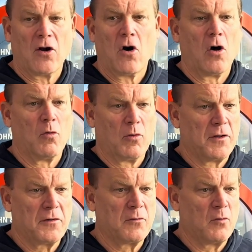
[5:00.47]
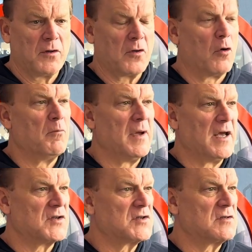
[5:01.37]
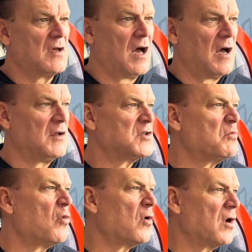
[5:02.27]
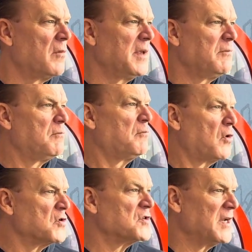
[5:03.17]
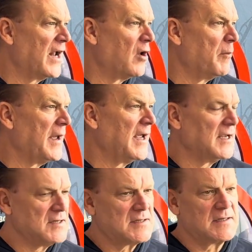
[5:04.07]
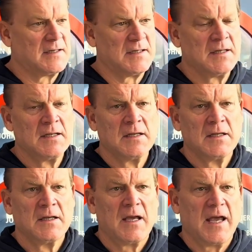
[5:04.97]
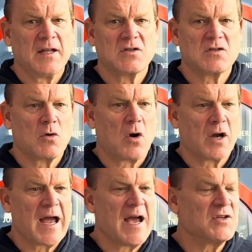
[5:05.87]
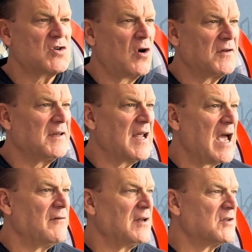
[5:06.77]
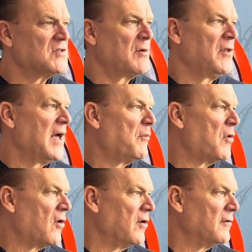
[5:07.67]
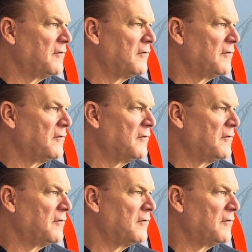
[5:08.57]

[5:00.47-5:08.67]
all with Ole Miss. It's more going to be personnel based, and so our guys start to dive into some of that part